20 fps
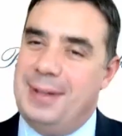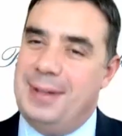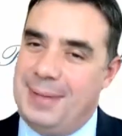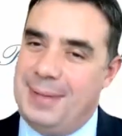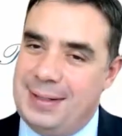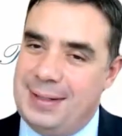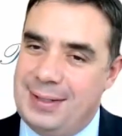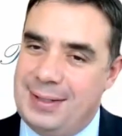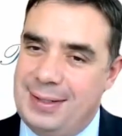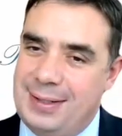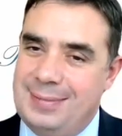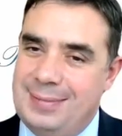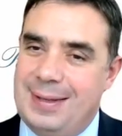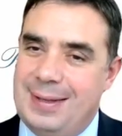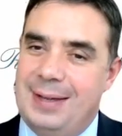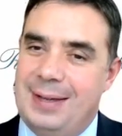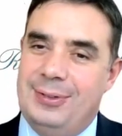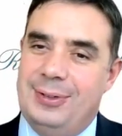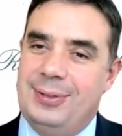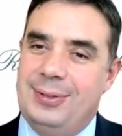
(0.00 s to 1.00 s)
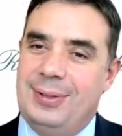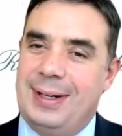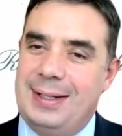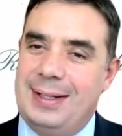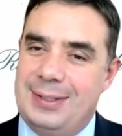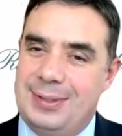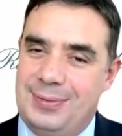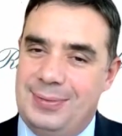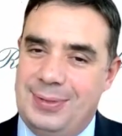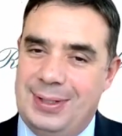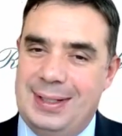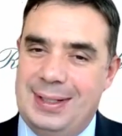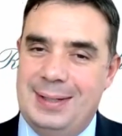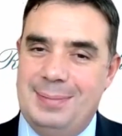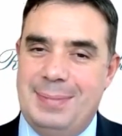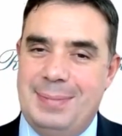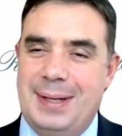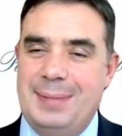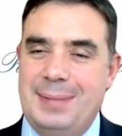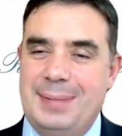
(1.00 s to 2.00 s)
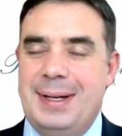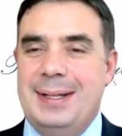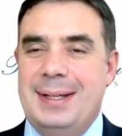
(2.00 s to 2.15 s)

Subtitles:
Thank you very much. Have a good rest of your day.